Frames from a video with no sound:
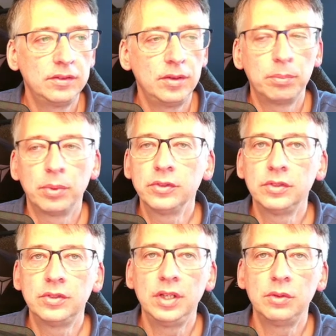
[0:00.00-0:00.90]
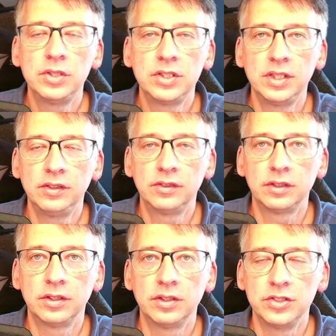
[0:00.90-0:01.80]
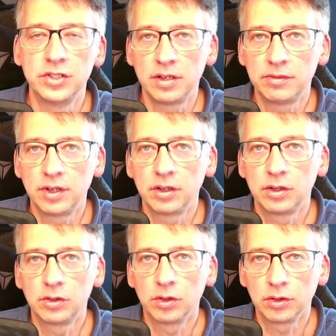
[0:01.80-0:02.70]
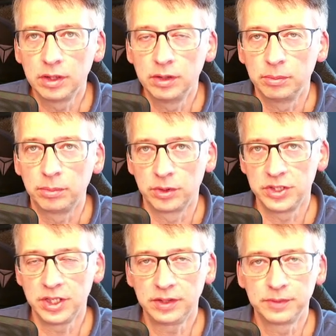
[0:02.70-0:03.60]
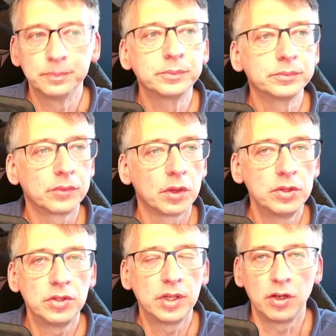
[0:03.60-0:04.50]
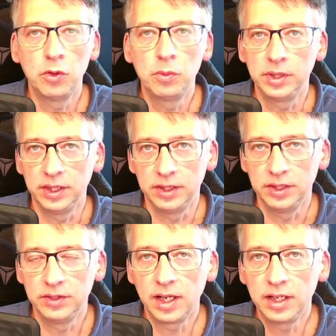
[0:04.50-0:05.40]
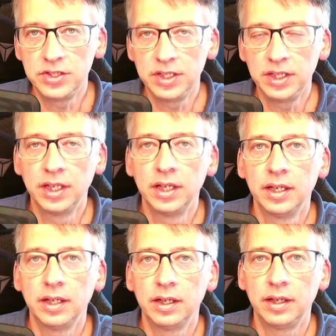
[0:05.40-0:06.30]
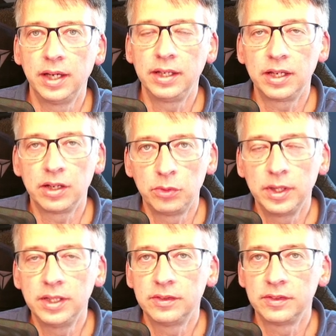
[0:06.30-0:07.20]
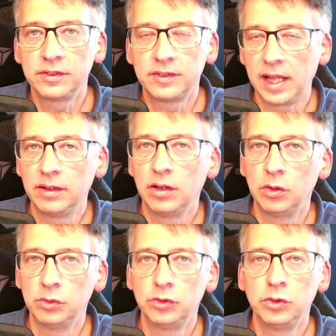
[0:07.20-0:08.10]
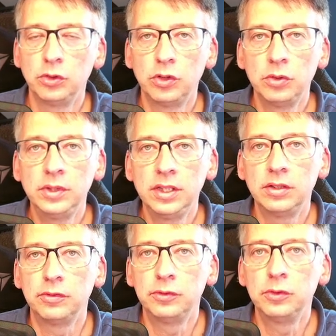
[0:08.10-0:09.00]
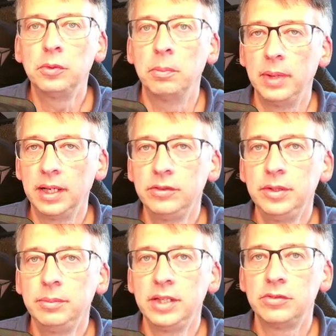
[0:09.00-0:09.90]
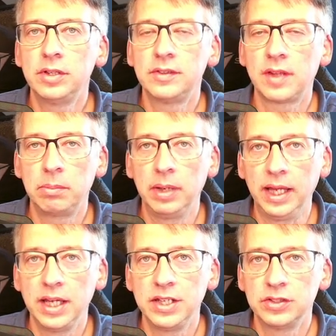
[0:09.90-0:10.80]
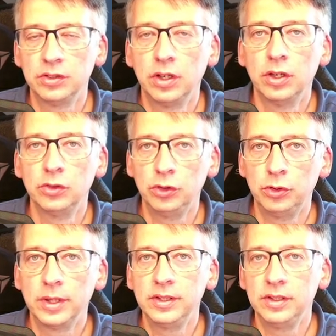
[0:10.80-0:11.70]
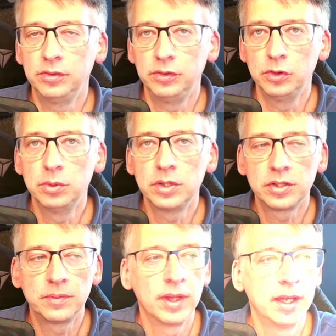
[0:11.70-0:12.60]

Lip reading: the repository, which is a Java Kotlin project, which you can open in IntelliJ and can run it standalone. So you don't need the full MelodyMatrix application to run these viewers.